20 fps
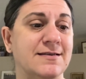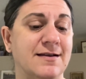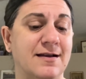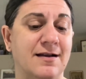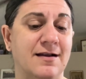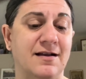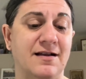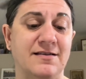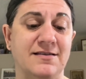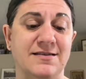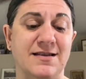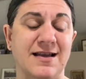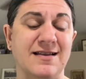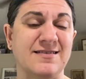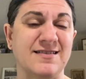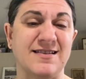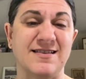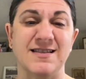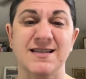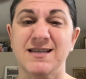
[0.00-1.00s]
It
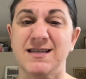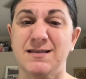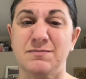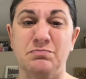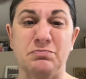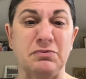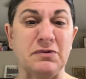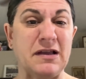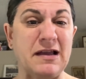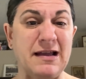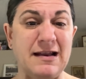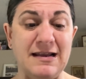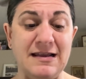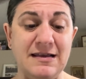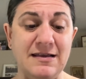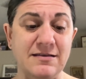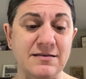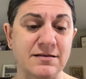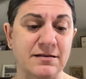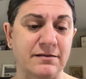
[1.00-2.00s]
doesn't split
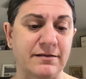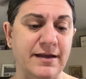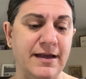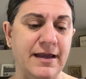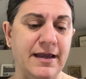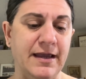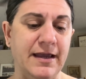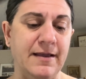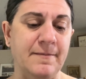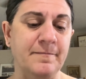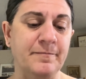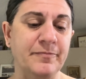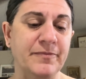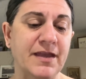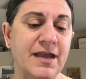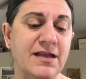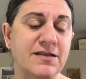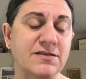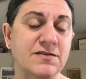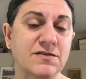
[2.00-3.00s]

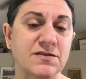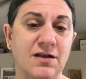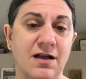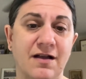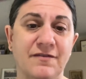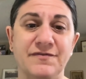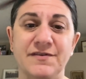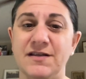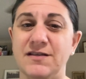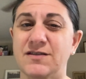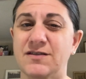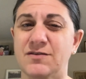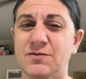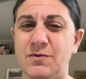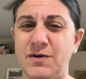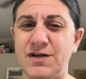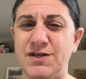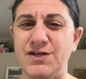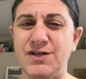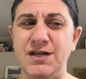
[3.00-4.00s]
easily. It's soft, it's
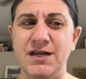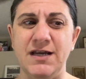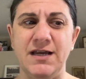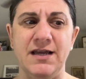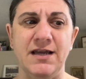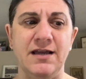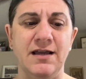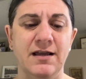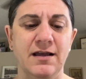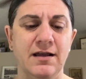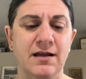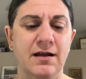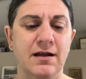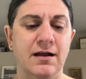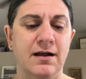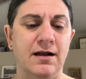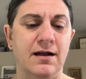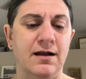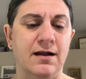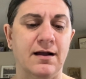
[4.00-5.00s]
squishy,
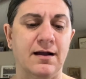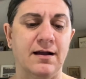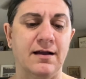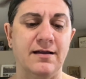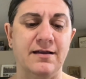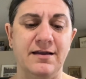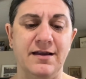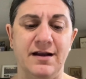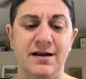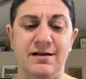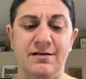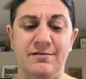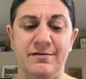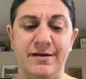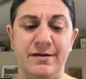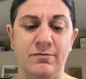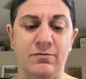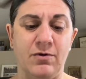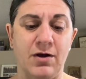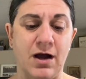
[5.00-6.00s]

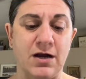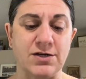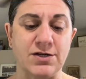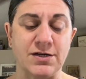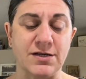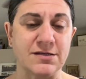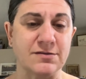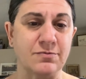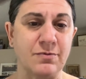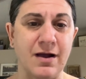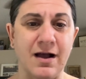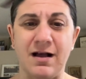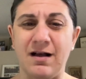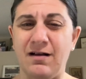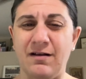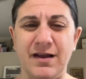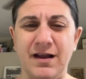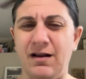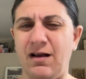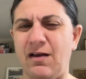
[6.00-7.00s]
it washes
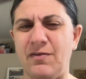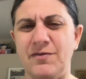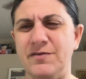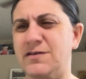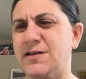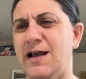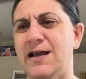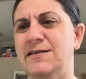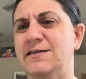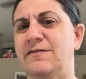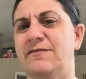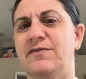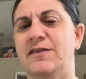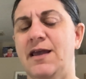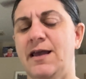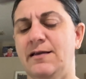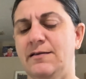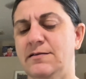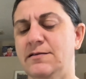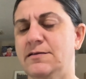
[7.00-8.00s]
well, all those kinds of
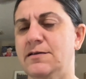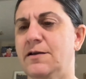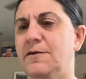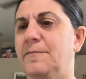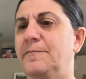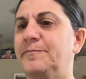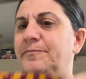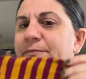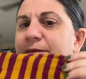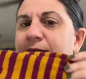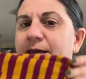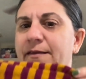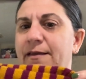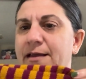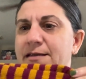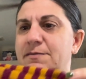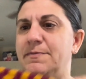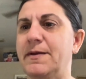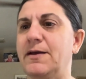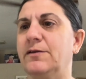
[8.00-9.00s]
things. So
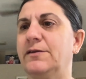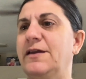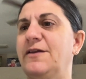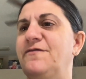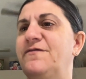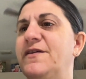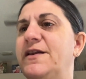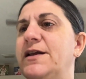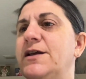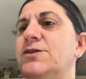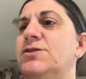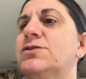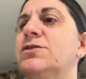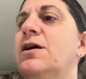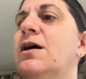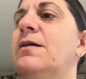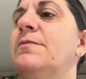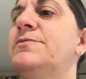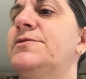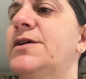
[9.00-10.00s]
that's my only finished
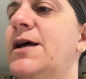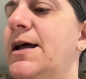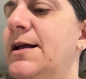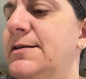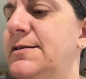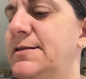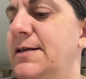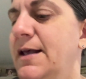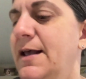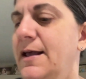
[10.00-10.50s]
object.